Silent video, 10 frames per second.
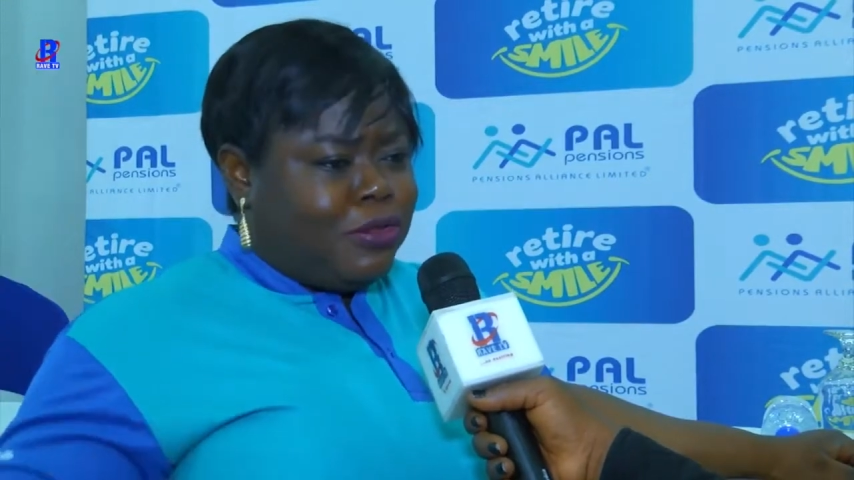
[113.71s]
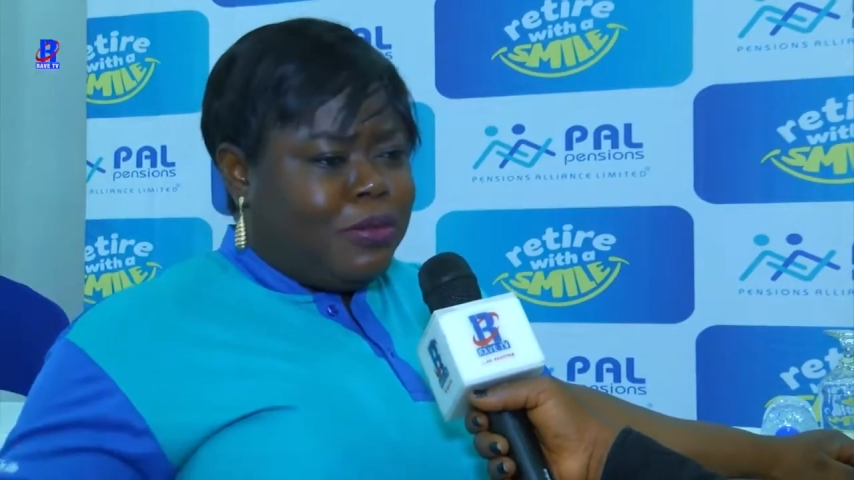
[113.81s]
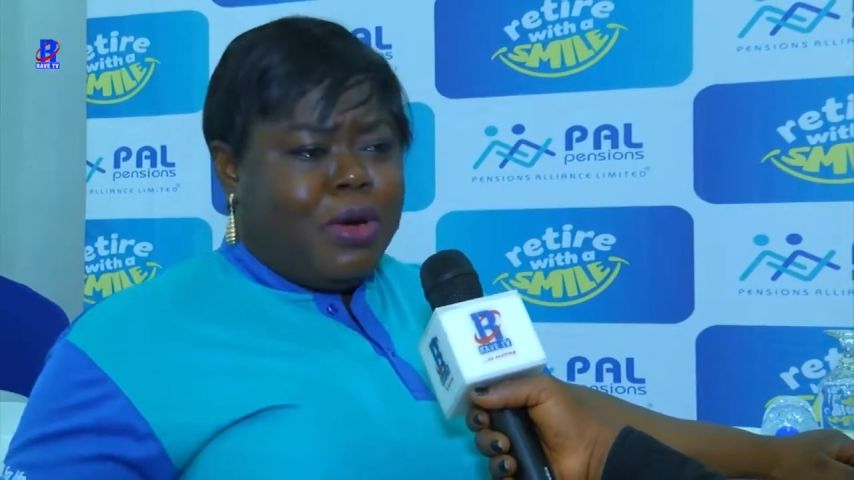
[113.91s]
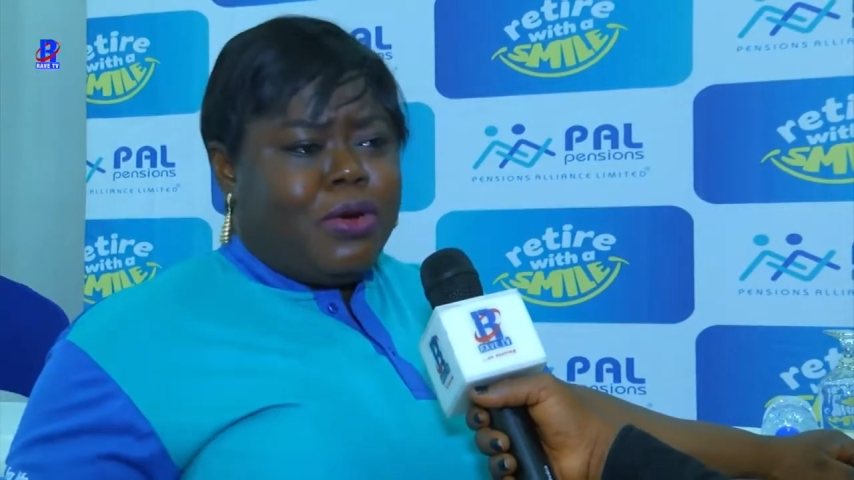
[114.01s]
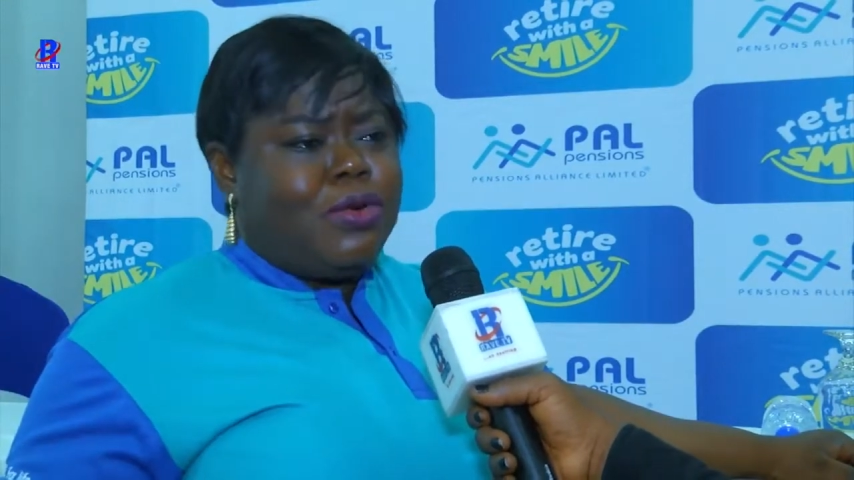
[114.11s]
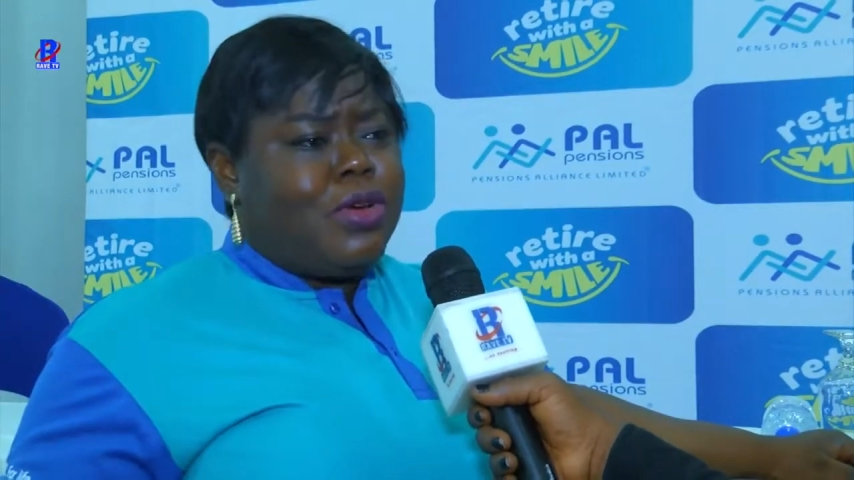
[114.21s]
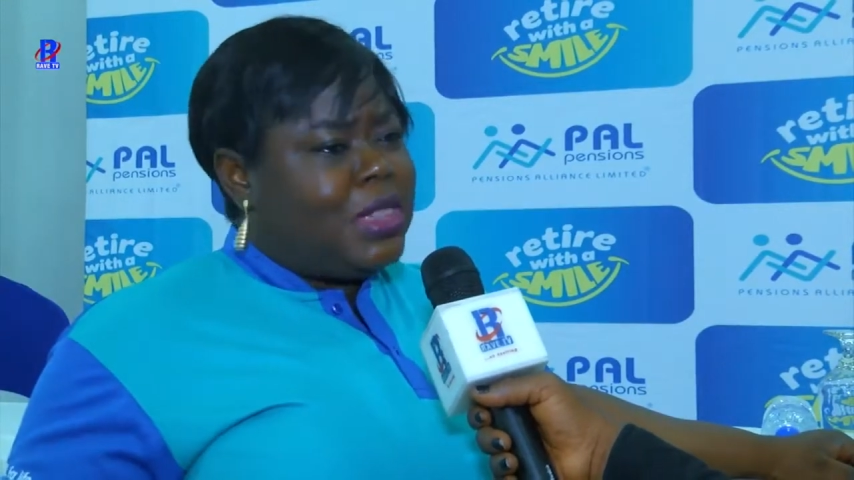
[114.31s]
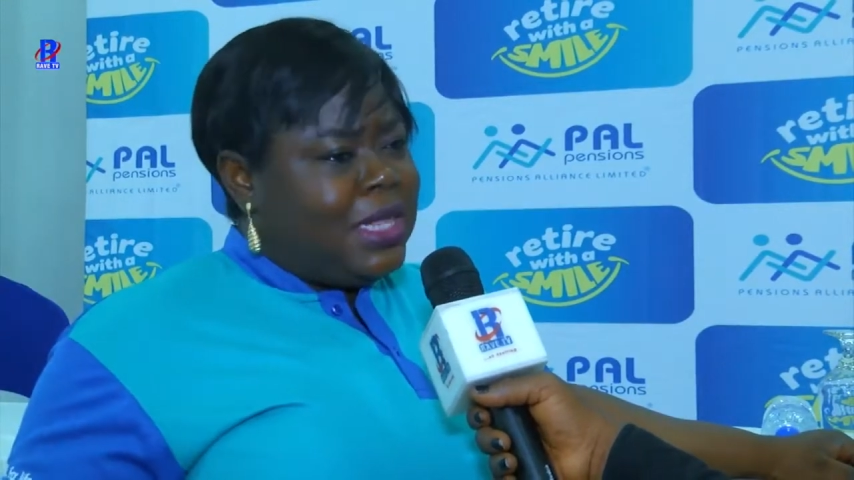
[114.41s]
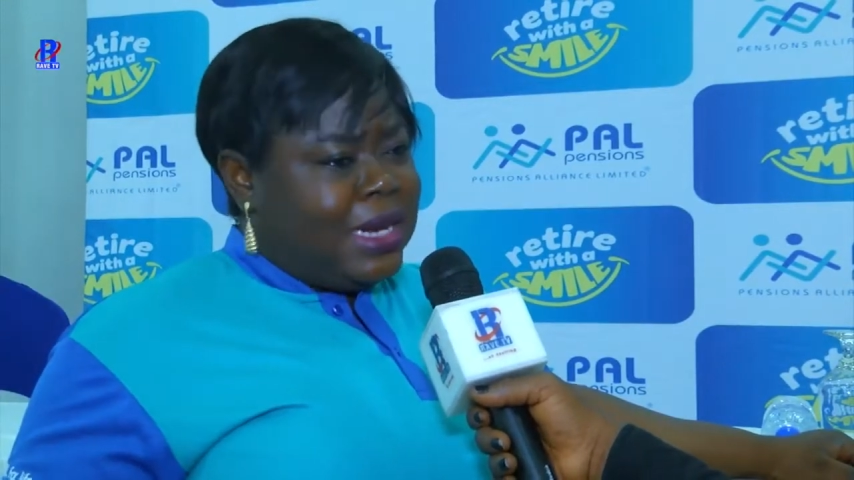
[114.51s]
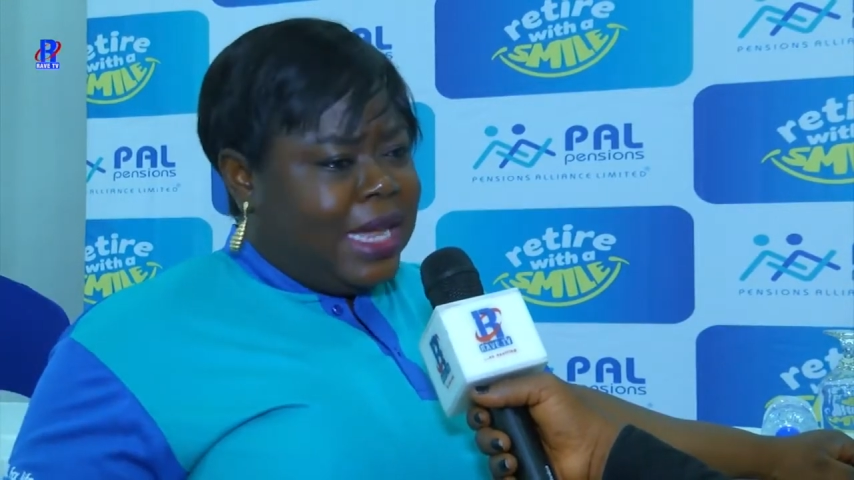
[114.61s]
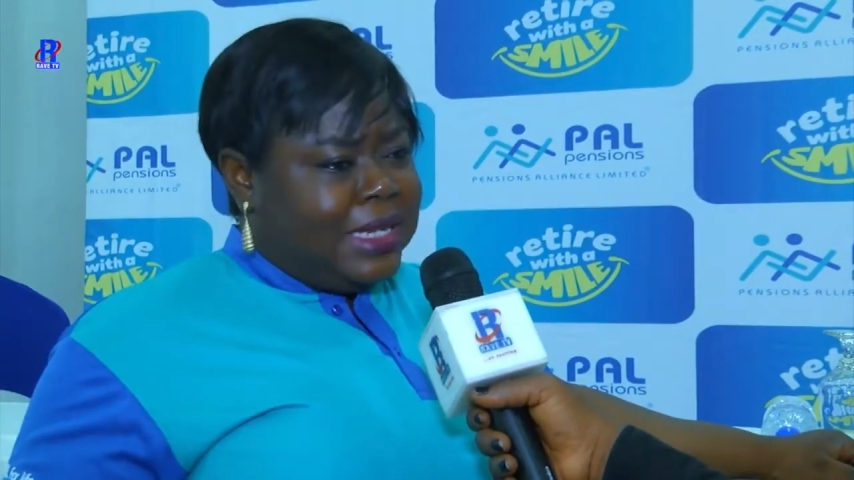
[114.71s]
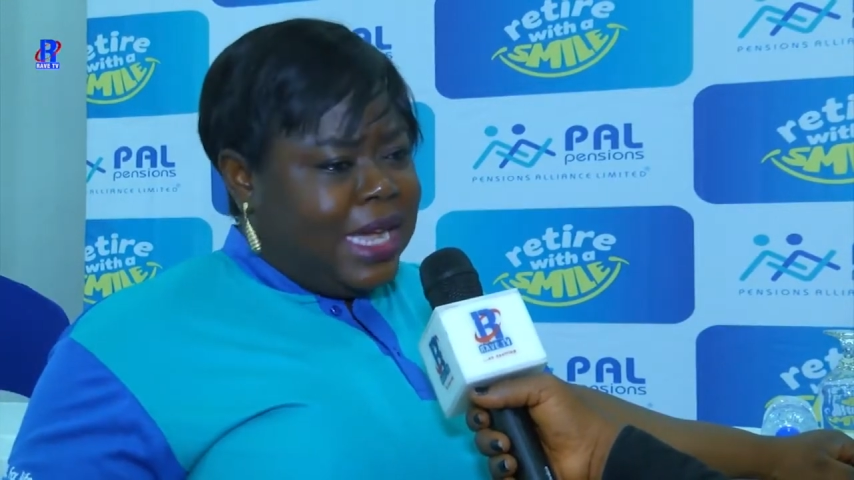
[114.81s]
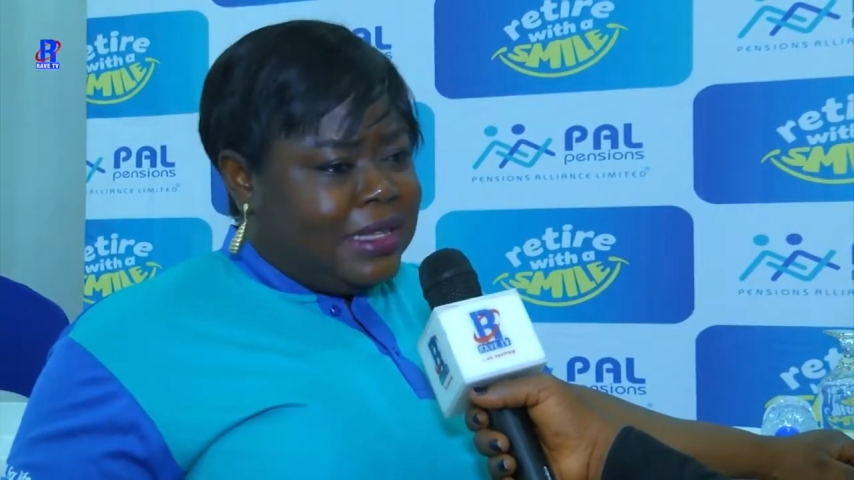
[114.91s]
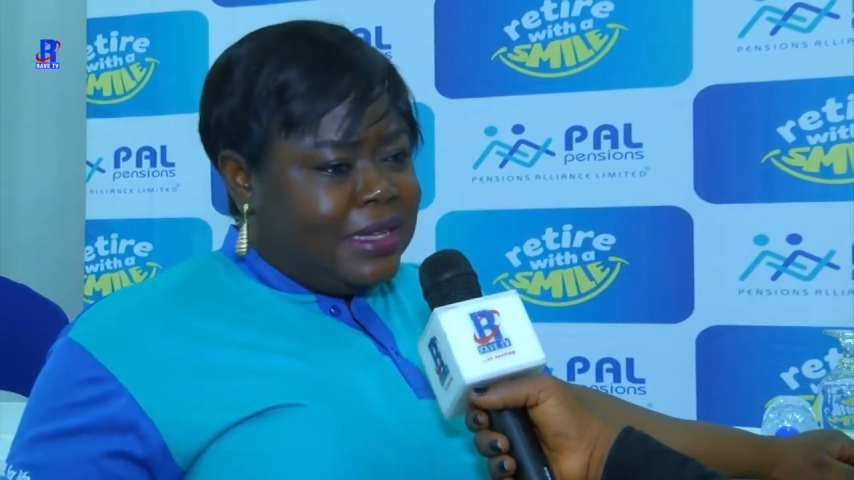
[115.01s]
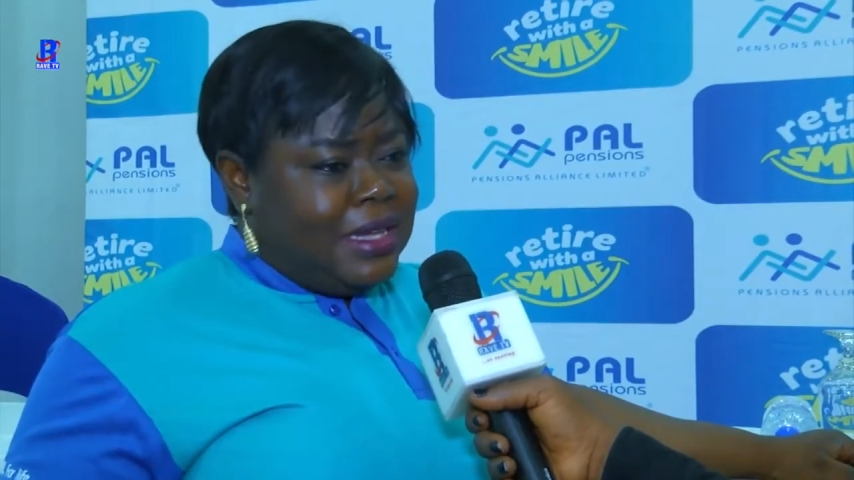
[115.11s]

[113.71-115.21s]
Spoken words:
tomorrow, nothing like that.